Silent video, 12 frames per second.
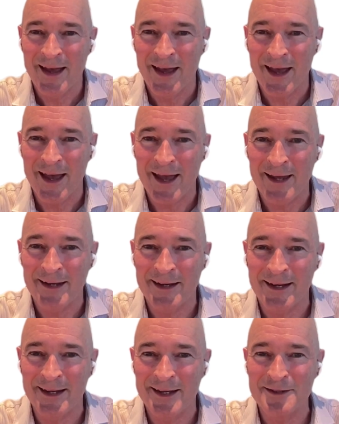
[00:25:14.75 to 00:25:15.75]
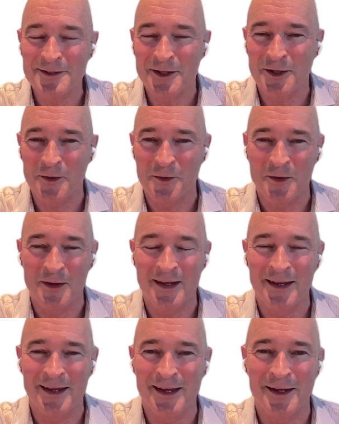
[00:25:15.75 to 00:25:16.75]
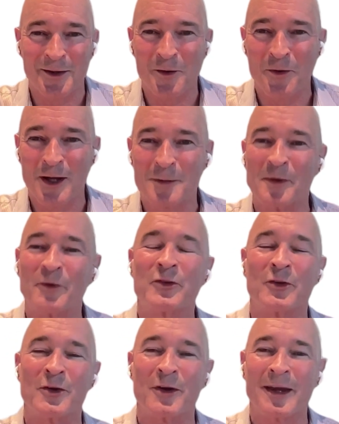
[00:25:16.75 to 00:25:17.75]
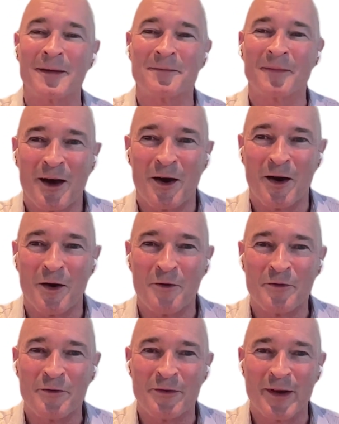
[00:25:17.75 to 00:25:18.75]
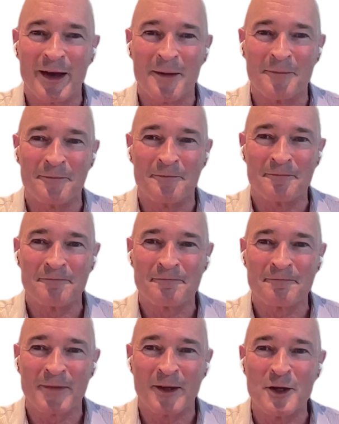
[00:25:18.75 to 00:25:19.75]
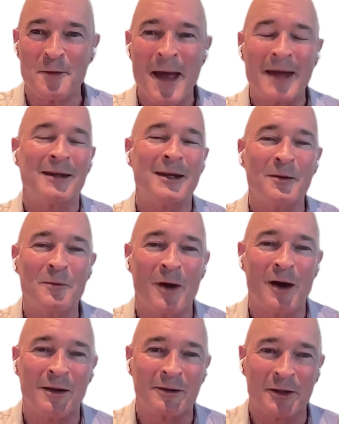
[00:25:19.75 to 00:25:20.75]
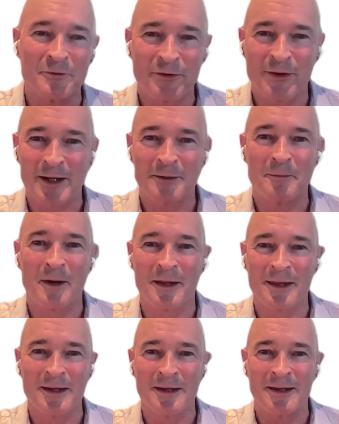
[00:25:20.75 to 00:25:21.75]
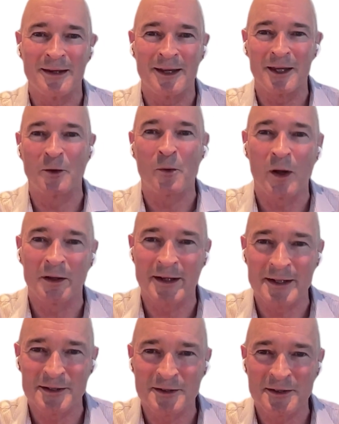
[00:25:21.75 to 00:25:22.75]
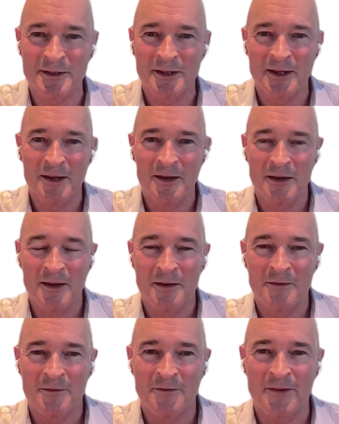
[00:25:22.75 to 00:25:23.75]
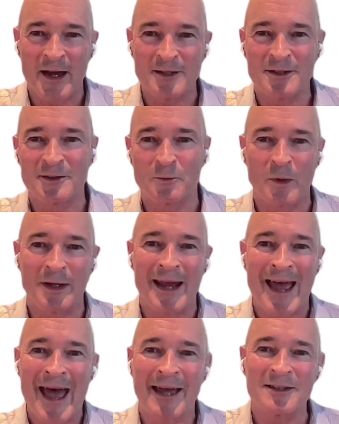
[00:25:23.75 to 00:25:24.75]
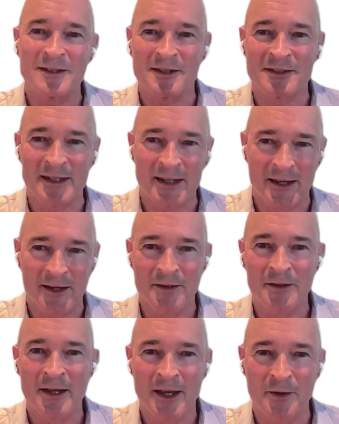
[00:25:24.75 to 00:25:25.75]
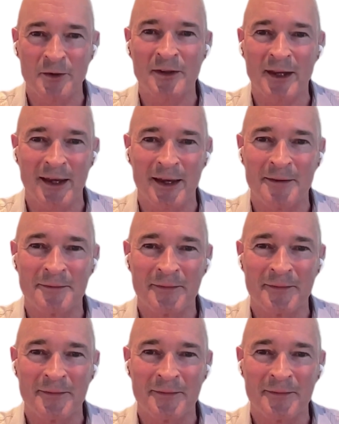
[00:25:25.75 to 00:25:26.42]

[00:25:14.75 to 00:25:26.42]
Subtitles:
And he's got an incredible story of humanity while confronted by the inequalities faced when accessing healthcare.